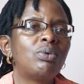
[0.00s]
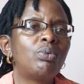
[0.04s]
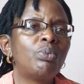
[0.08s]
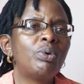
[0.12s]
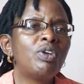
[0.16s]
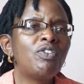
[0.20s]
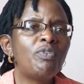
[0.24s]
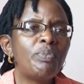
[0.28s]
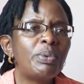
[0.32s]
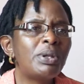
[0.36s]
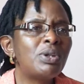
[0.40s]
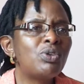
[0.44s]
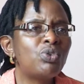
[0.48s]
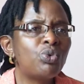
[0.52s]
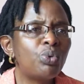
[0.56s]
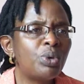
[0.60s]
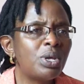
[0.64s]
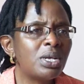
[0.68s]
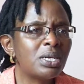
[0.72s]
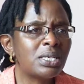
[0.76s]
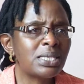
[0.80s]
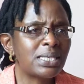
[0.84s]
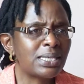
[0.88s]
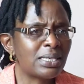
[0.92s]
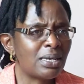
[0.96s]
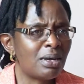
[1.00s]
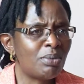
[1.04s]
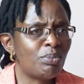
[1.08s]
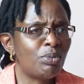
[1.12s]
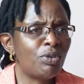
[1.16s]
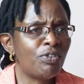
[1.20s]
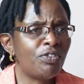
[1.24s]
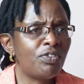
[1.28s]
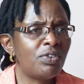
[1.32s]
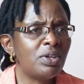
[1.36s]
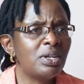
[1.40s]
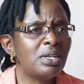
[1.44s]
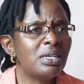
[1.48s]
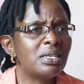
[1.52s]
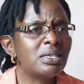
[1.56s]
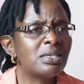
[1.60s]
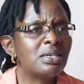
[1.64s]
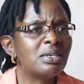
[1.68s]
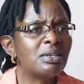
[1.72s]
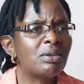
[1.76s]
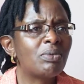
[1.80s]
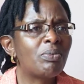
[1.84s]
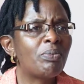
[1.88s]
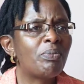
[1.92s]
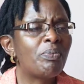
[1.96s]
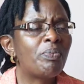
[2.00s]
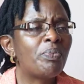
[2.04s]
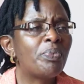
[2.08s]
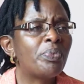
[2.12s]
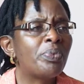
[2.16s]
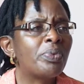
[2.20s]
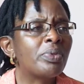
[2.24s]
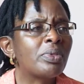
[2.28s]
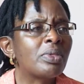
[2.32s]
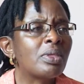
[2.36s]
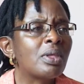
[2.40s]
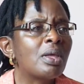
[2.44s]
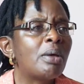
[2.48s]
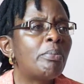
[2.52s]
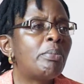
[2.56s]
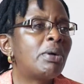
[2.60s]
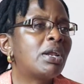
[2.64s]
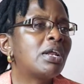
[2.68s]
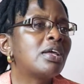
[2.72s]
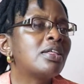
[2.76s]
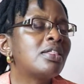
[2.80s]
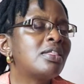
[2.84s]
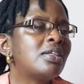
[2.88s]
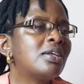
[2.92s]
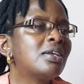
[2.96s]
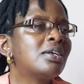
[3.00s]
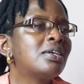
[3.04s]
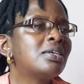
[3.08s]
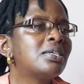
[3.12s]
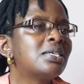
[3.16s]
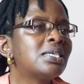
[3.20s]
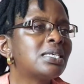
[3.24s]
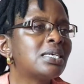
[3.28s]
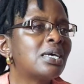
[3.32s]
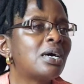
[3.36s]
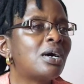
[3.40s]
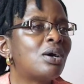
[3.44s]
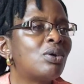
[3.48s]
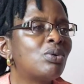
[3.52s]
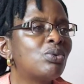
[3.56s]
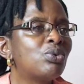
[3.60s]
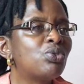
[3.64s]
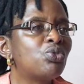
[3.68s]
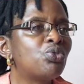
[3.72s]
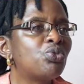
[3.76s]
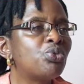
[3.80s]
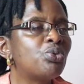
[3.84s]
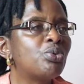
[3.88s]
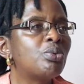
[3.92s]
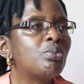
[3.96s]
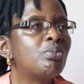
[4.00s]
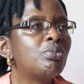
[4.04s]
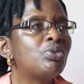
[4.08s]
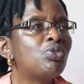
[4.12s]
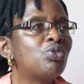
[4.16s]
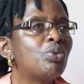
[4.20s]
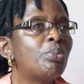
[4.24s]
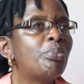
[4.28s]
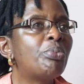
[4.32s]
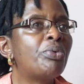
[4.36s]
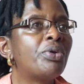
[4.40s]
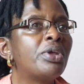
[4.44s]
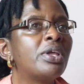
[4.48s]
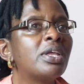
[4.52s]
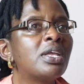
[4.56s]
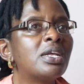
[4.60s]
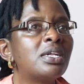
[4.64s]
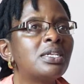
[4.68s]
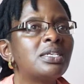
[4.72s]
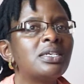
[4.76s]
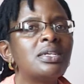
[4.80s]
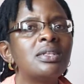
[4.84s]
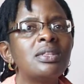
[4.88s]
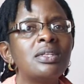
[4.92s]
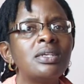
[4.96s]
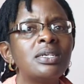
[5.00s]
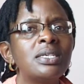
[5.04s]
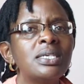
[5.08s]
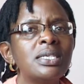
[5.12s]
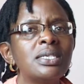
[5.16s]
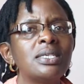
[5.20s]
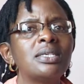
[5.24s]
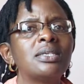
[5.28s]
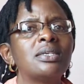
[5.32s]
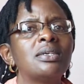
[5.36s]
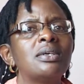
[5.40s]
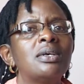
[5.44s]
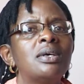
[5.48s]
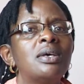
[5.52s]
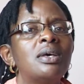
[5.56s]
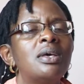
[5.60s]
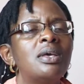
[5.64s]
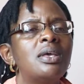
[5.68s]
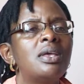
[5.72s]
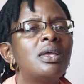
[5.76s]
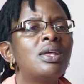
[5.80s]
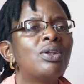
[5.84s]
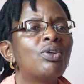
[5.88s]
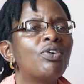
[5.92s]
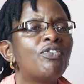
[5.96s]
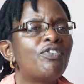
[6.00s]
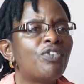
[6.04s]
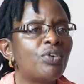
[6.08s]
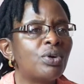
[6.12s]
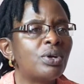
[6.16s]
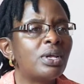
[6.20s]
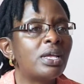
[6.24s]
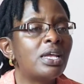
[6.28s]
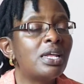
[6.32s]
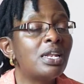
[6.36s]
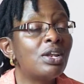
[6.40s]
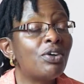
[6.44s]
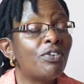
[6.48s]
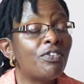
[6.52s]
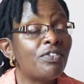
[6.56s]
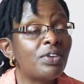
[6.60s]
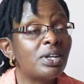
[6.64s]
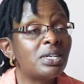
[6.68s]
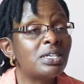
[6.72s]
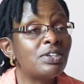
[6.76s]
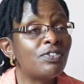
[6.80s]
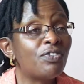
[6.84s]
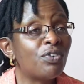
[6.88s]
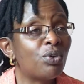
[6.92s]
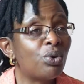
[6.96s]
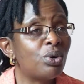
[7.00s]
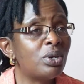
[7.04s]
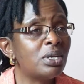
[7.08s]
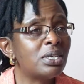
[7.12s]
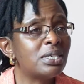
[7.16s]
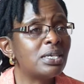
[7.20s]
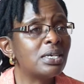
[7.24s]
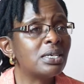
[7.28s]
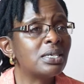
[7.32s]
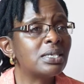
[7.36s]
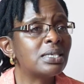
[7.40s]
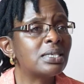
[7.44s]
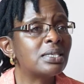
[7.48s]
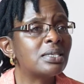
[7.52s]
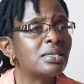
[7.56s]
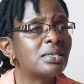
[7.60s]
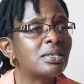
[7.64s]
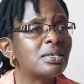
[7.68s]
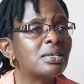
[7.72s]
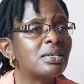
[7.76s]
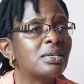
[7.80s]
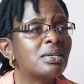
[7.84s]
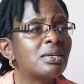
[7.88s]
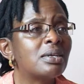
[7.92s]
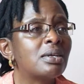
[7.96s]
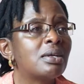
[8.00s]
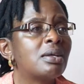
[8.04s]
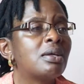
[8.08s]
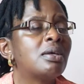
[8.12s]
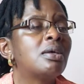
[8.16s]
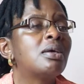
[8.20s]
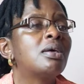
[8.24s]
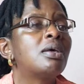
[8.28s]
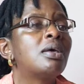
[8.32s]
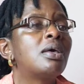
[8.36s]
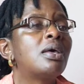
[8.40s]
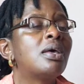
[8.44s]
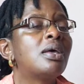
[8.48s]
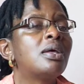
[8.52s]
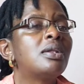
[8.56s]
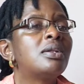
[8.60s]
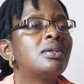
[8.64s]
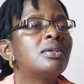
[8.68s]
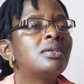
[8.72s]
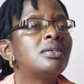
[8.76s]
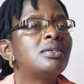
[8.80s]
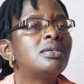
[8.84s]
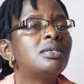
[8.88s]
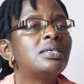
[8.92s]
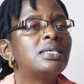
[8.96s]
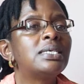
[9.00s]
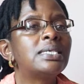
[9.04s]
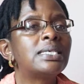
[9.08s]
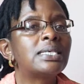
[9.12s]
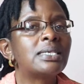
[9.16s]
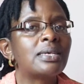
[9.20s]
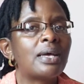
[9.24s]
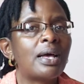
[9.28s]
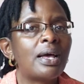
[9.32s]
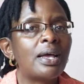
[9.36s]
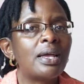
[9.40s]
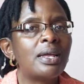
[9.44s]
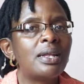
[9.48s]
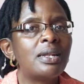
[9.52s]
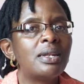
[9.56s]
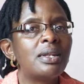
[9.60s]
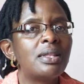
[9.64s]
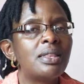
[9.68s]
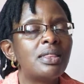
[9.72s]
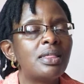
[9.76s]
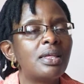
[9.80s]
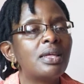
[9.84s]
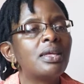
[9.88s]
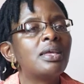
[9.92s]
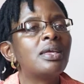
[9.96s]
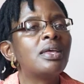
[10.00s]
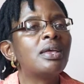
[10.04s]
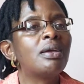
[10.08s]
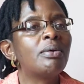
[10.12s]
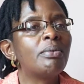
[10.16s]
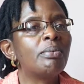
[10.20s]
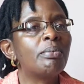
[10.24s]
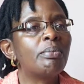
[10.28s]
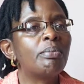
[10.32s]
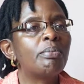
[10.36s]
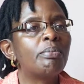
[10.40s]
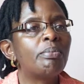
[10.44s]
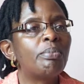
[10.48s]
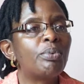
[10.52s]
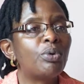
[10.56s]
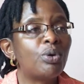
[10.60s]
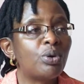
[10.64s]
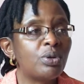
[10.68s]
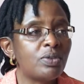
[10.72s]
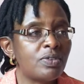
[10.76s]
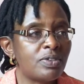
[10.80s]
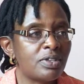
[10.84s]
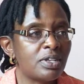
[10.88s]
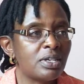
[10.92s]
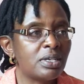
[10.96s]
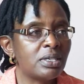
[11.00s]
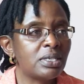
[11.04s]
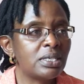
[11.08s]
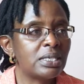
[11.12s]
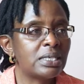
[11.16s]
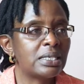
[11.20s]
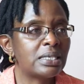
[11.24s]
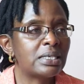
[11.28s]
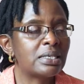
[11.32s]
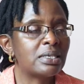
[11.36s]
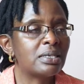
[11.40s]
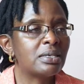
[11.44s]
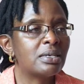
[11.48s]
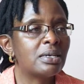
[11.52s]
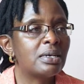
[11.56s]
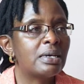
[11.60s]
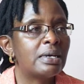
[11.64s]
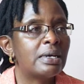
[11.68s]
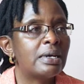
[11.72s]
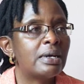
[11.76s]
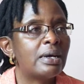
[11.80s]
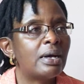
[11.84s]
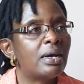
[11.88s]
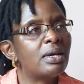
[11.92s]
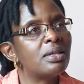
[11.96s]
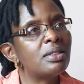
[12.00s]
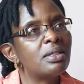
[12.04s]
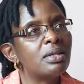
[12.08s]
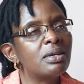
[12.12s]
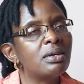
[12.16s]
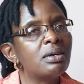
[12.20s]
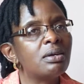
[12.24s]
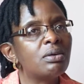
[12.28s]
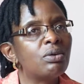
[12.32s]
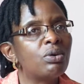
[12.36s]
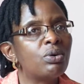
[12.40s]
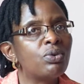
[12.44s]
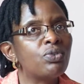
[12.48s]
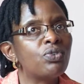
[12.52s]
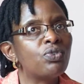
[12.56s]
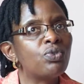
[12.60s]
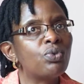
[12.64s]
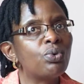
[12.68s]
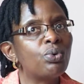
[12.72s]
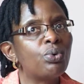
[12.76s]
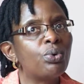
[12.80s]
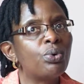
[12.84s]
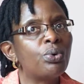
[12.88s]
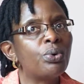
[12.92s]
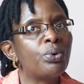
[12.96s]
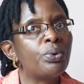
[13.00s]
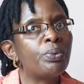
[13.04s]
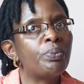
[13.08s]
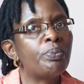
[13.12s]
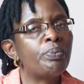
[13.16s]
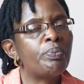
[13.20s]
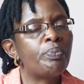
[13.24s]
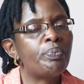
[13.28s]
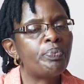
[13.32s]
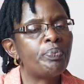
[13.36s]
we've been doing some of it, but I think it's how to bring it in this innovative context and design thinking process. I think also